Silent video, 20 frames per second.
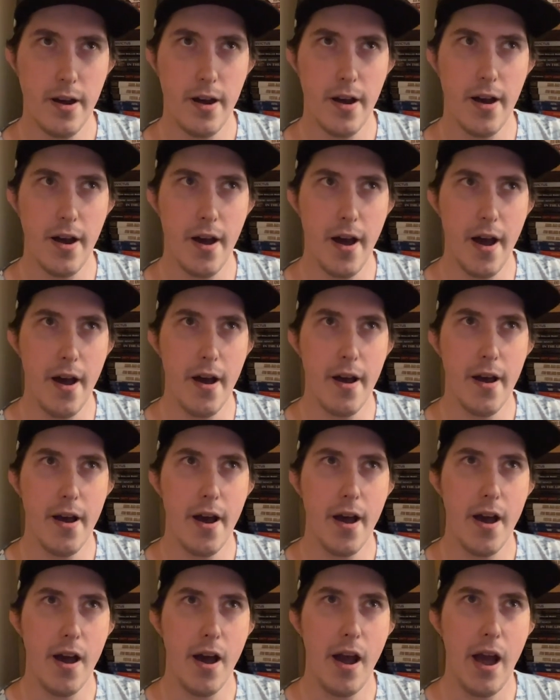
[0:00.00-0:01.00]
uh,
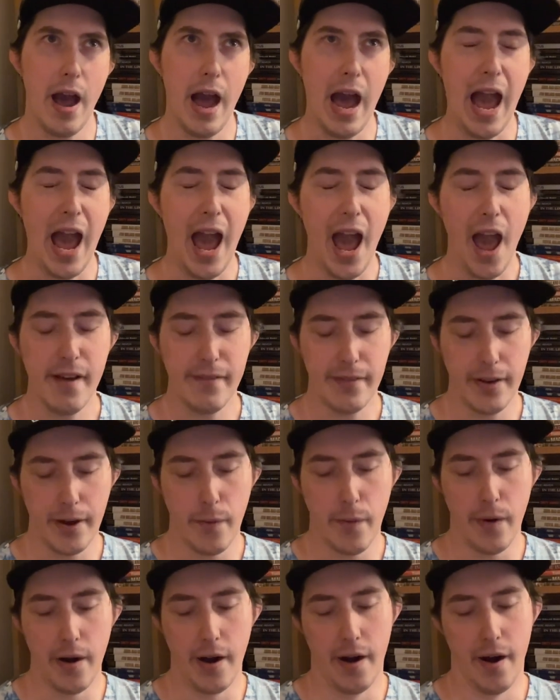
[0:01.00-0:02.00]
have it
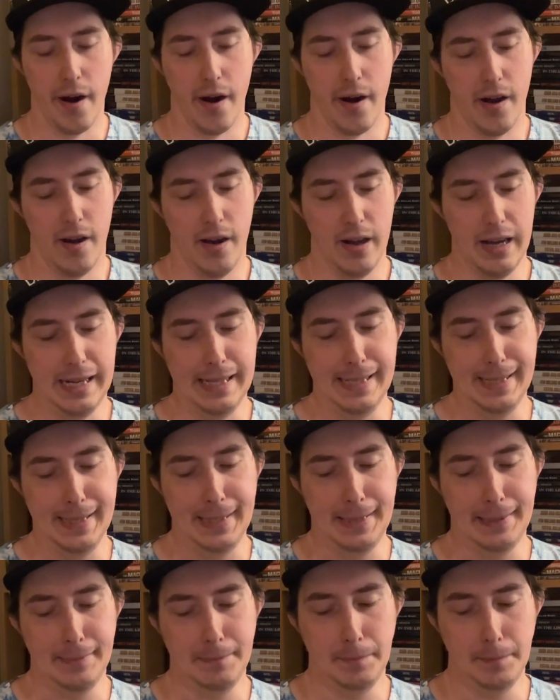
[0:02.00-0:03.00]
where
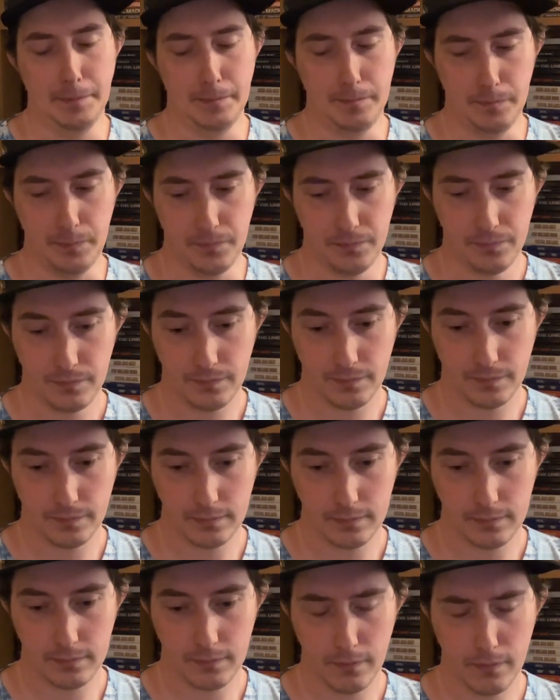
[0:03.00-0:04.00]
um,
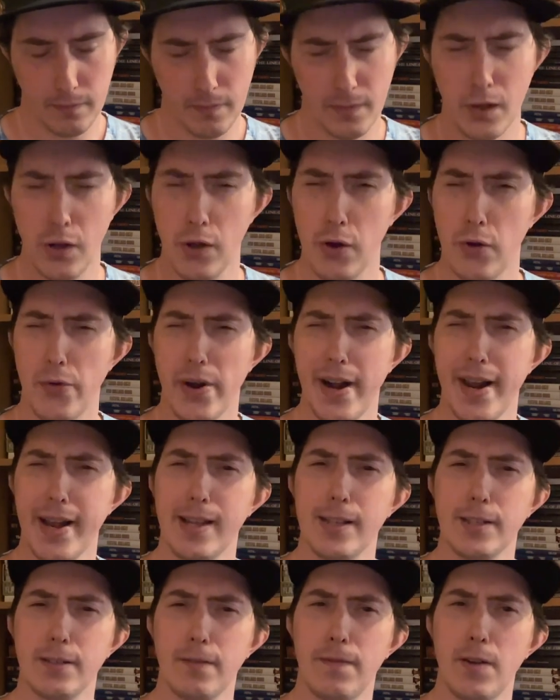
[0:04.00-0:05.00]
Greg
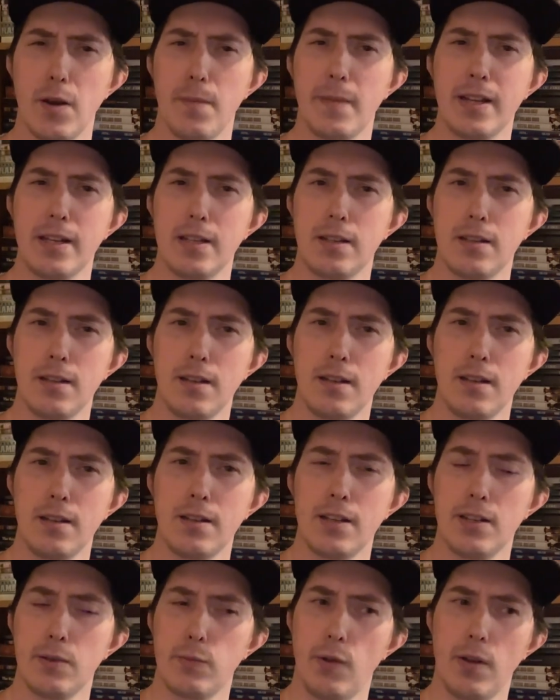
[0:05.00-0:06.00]
is filming scenes
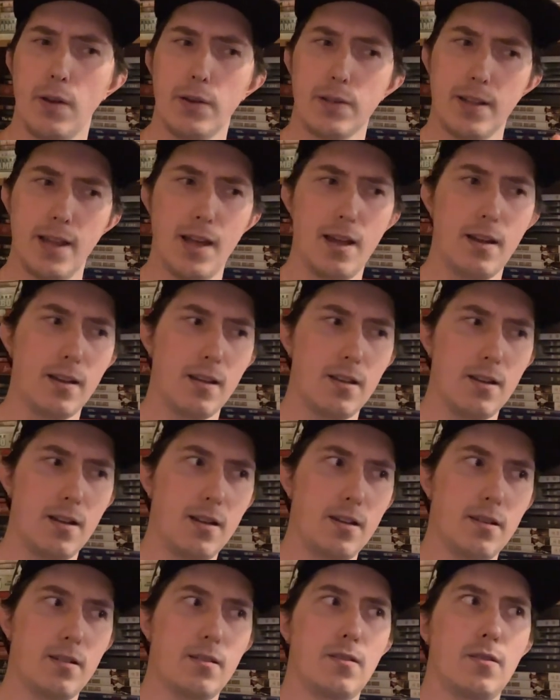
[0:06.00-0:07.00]
as well as that
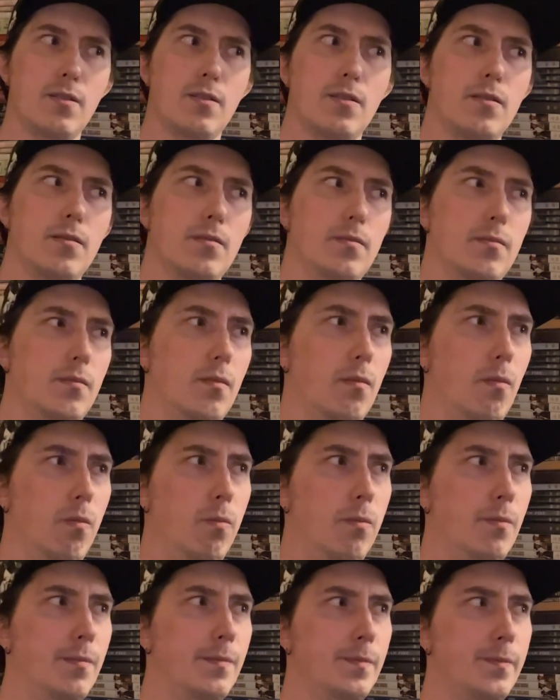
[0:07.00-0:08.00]
guy
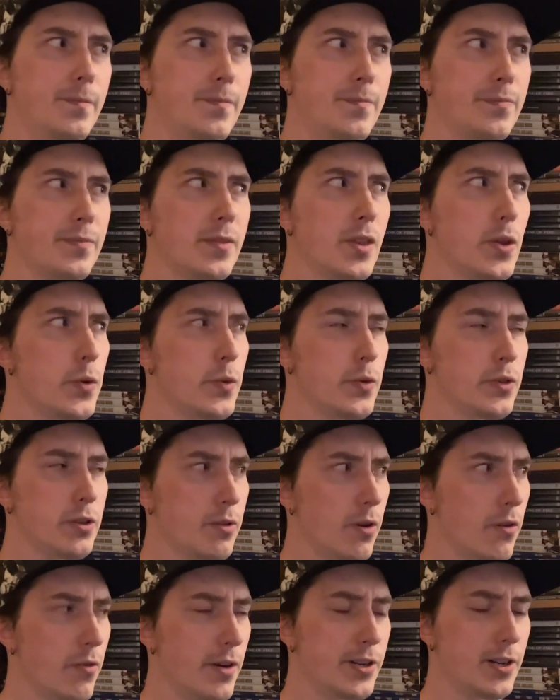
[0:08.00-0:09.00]
who was
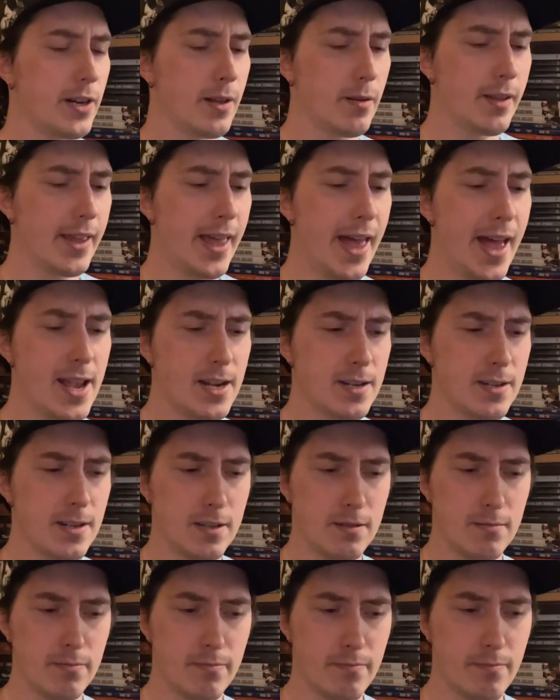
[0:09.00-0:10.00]
originally cast
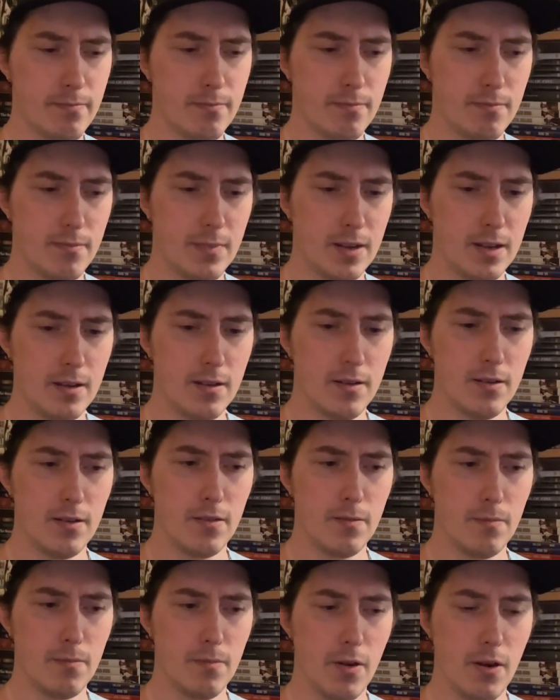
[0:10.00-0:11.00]
as
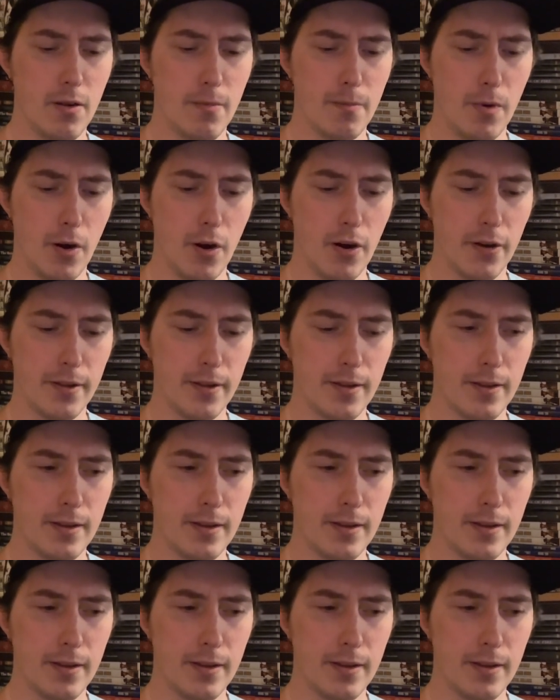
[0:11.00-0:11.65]
Mark.